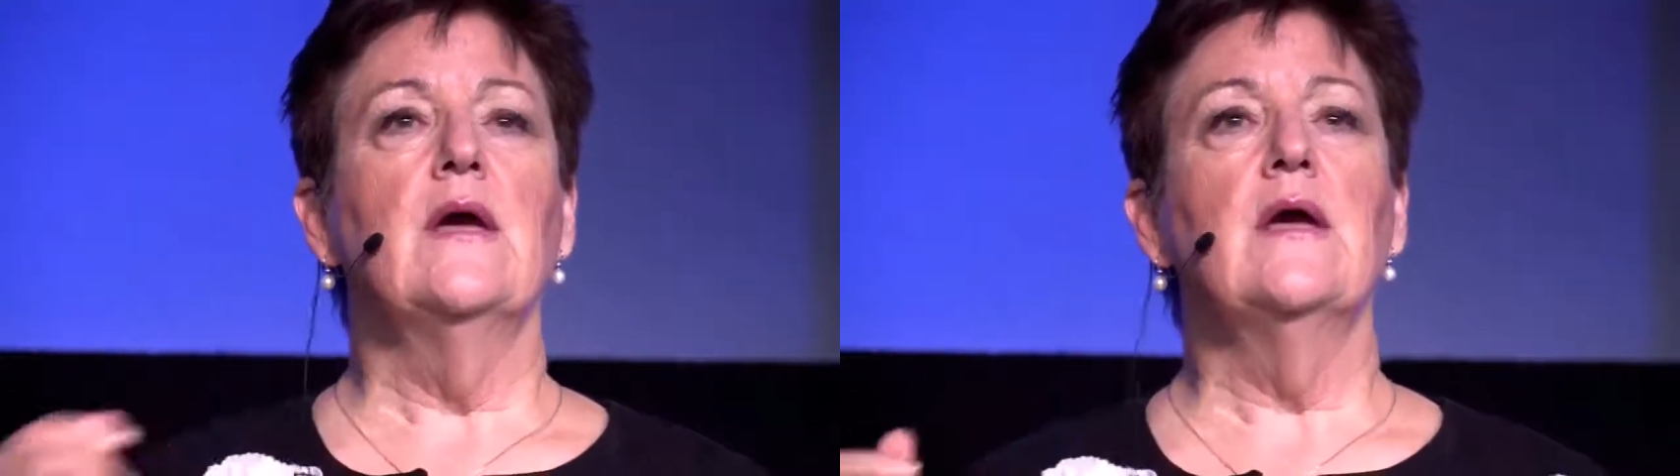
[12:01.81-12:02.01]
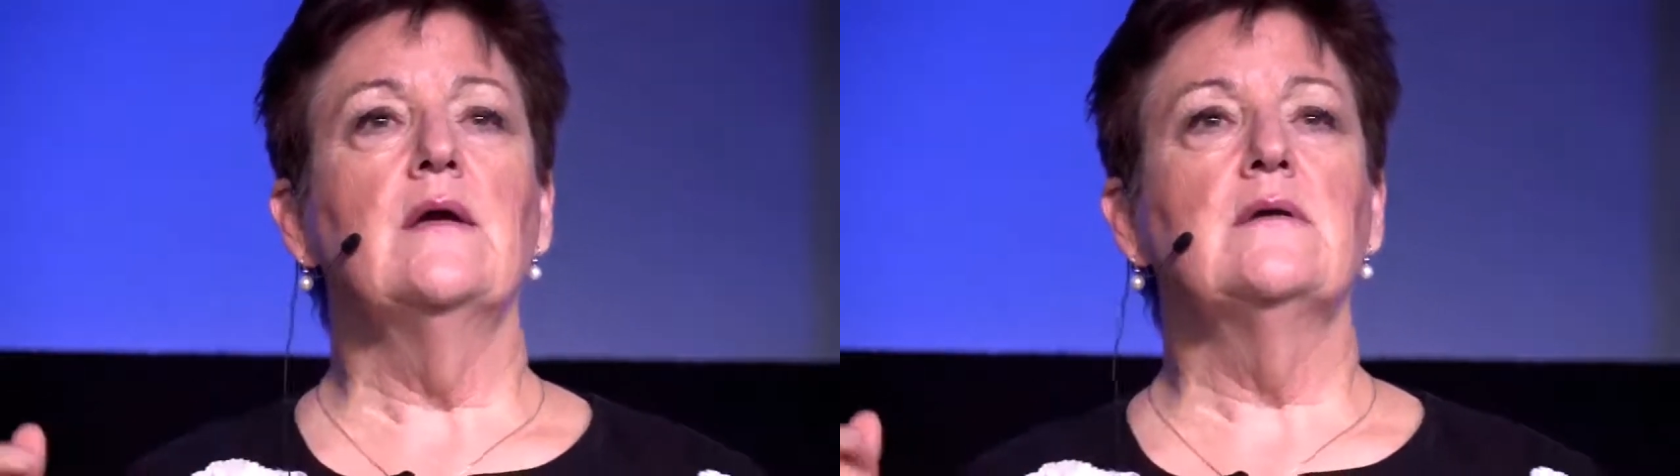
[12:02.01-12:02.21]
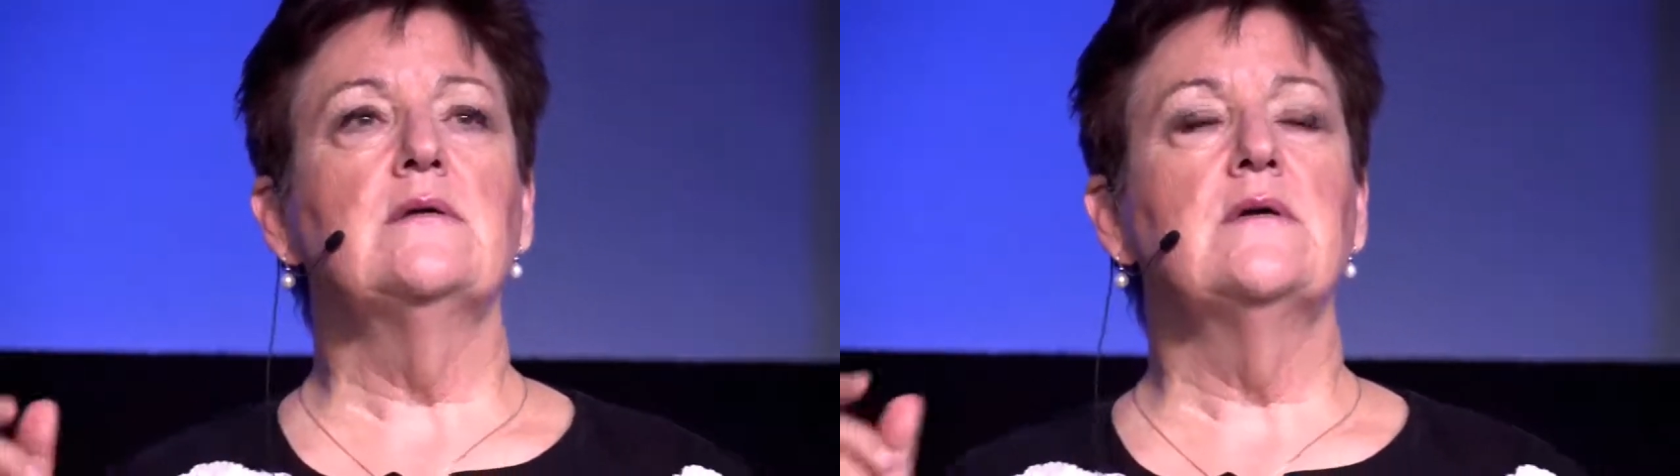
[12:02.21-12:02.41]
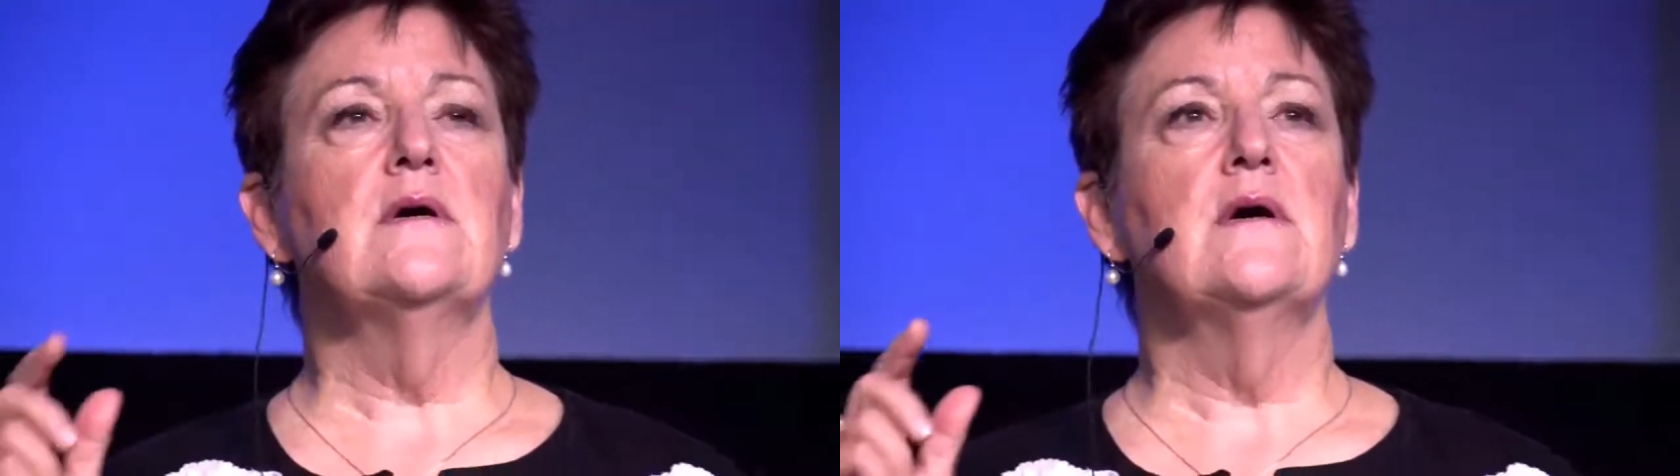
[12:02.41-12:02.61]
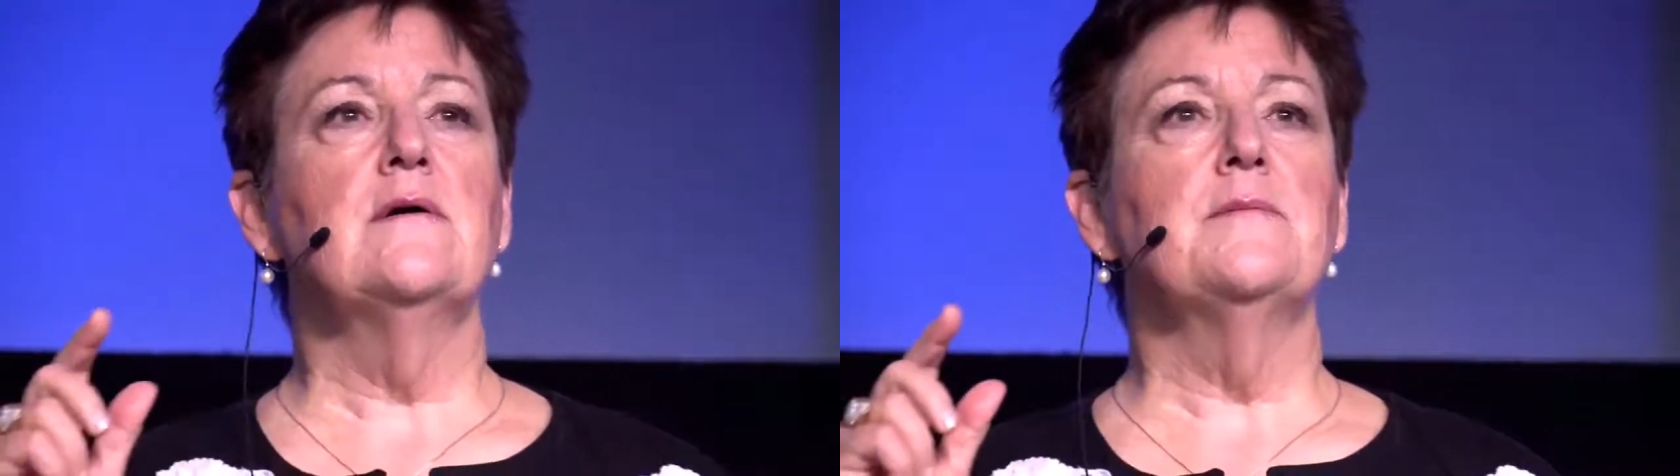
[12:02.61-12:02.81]
And
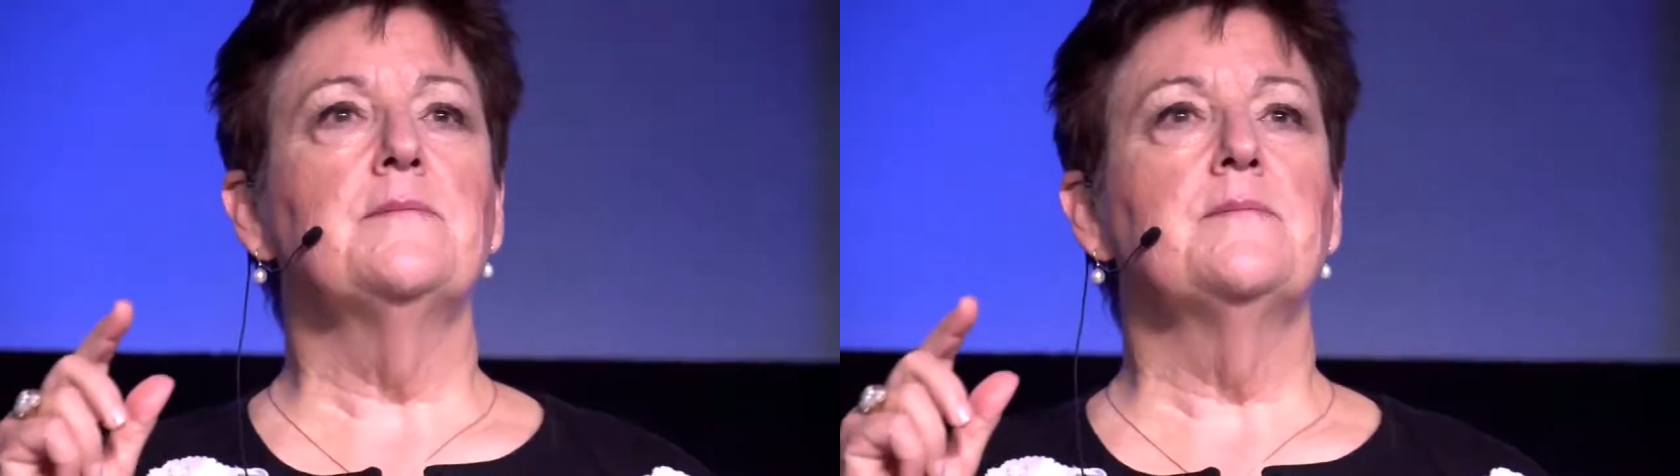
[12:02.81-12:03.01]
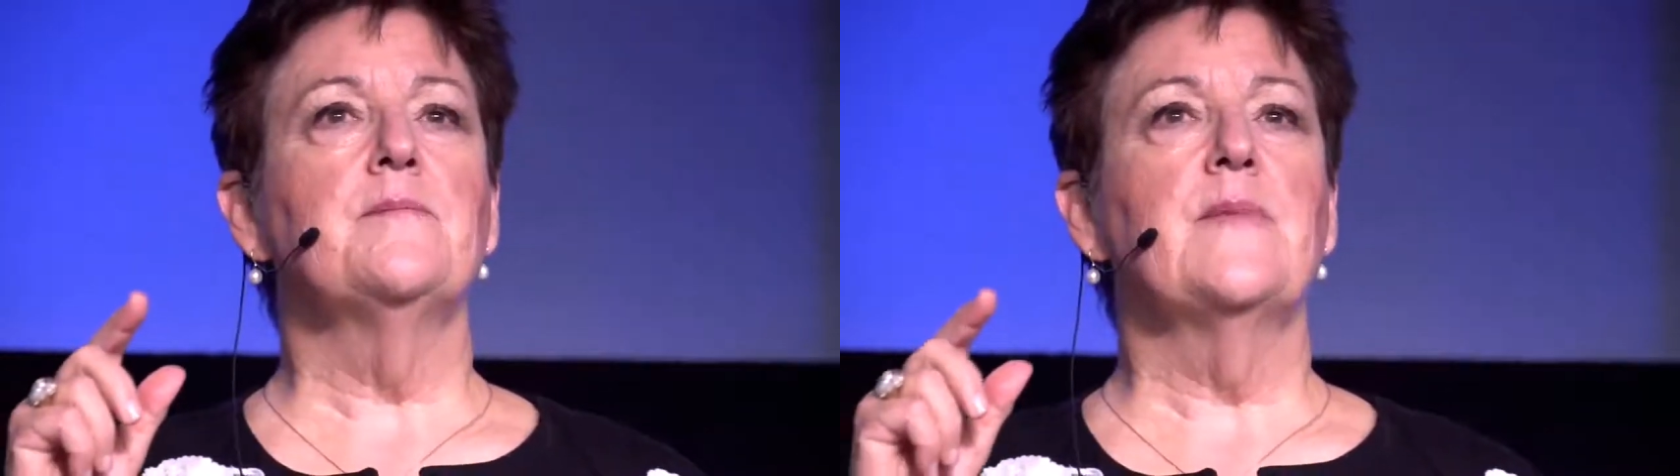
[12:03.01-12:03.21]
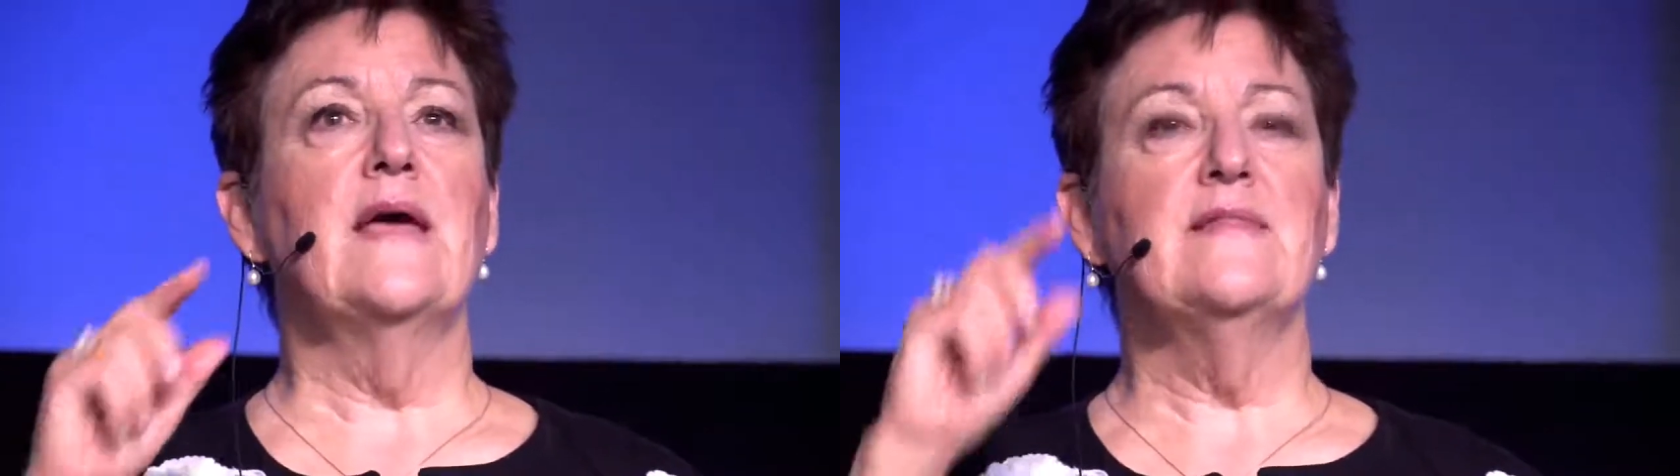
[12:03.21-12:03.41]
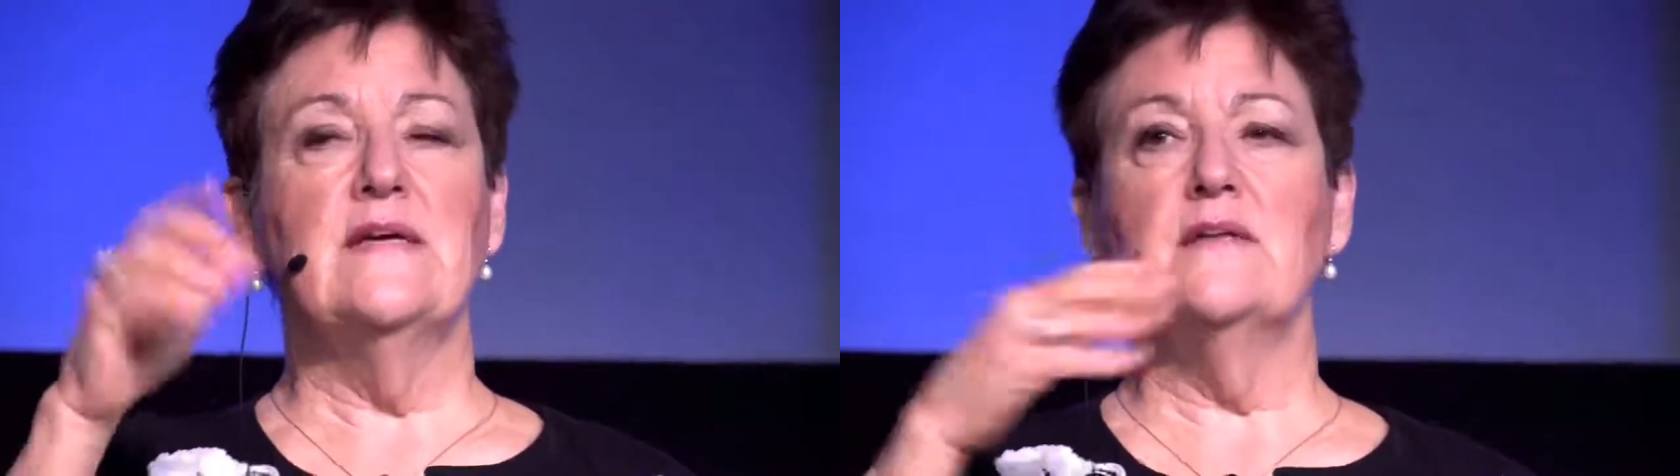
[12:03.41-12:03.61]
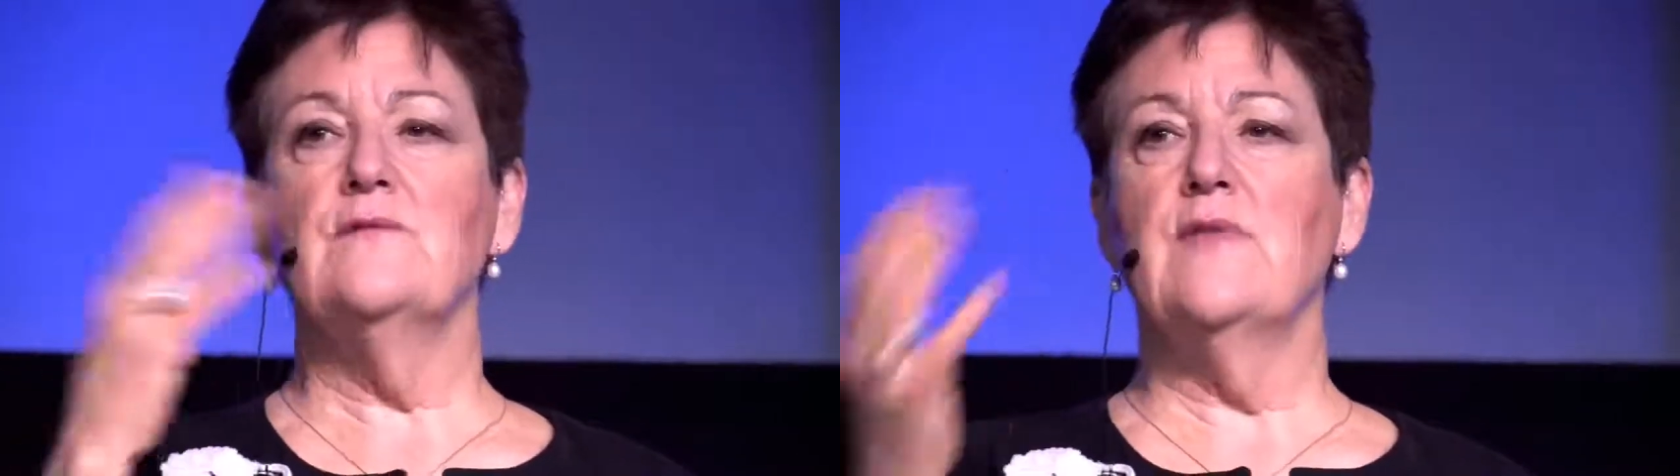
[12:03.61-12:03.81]
at
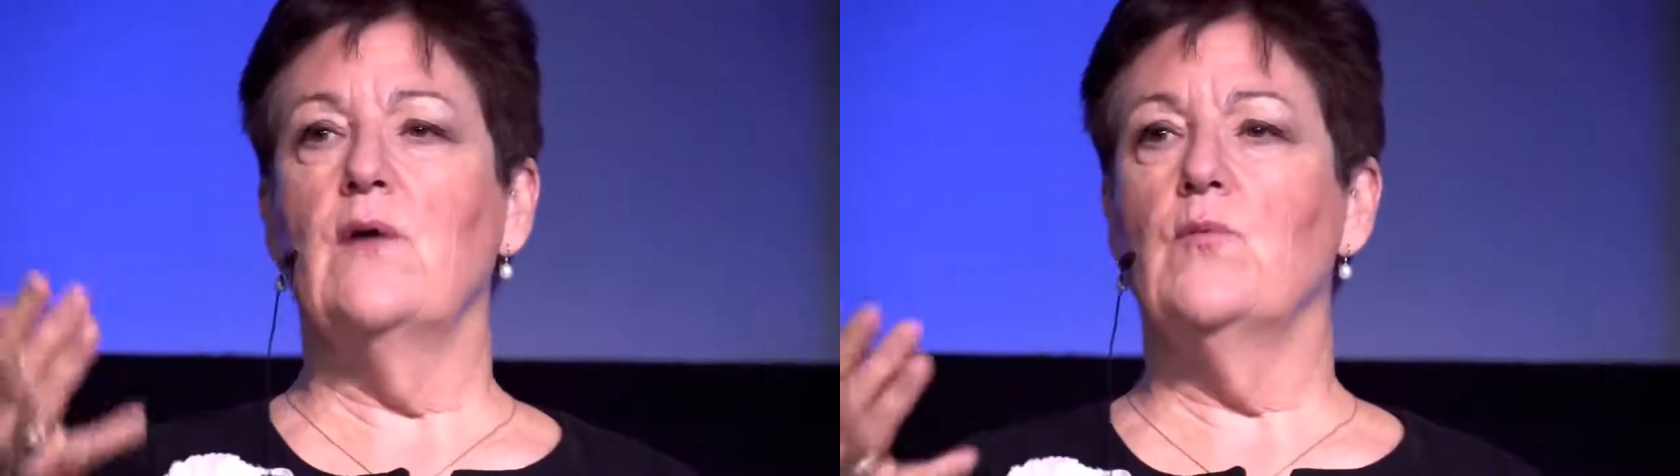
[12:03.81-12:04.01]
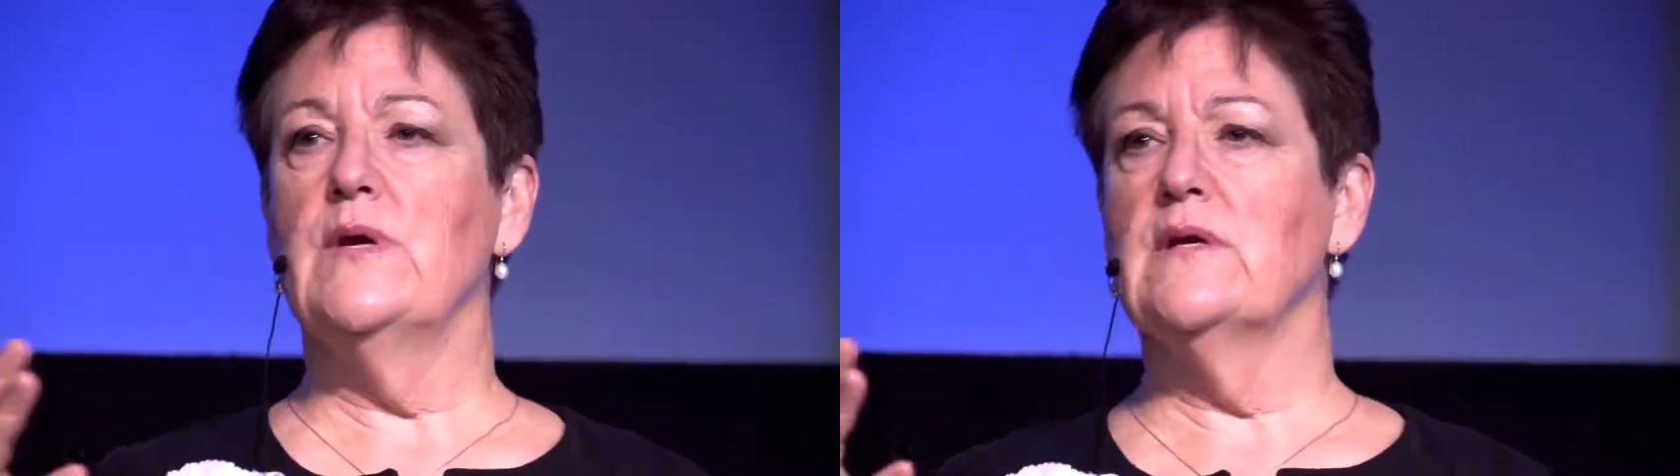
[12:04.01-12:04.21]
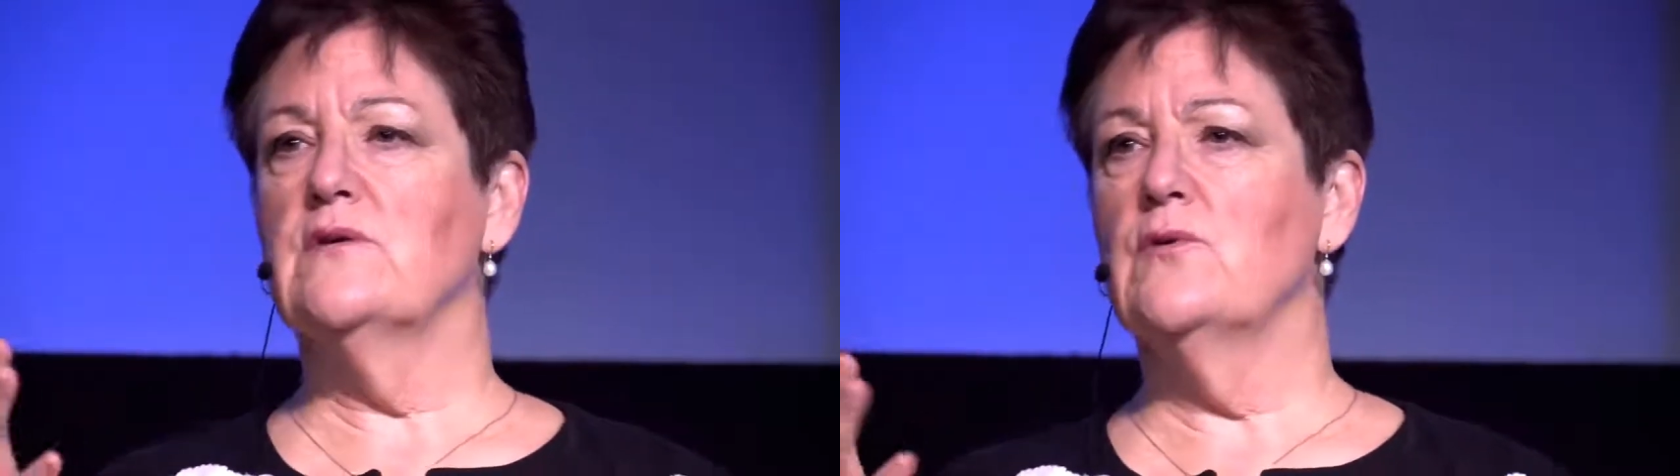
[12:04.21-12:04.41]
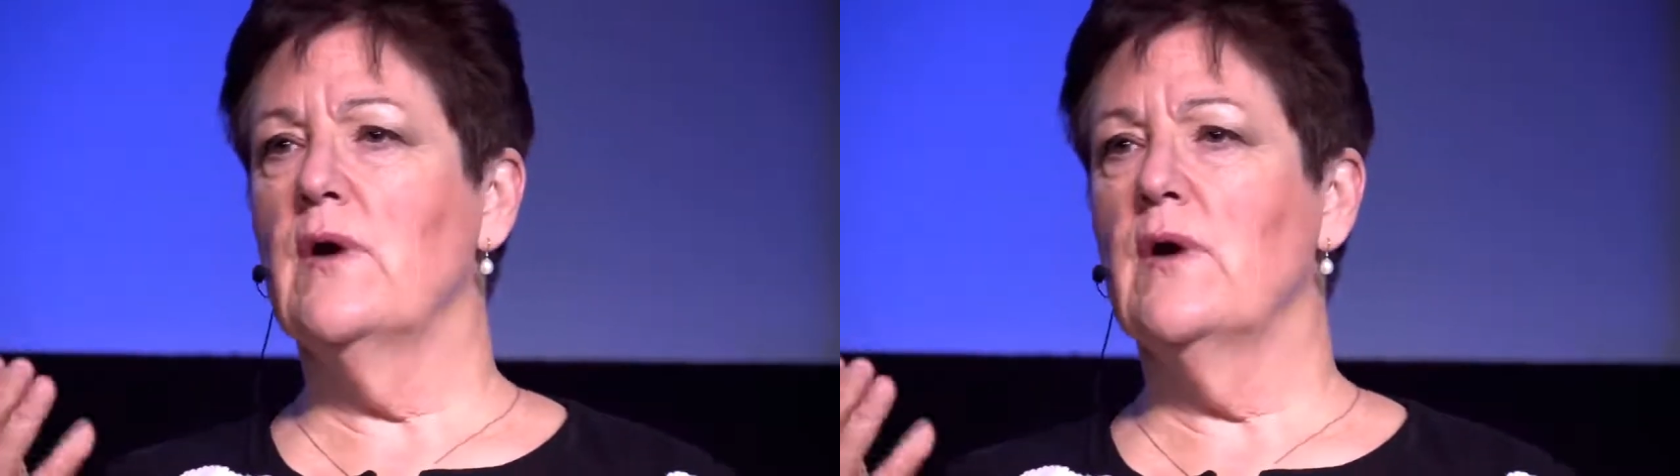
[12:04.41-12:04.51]
the end of that week,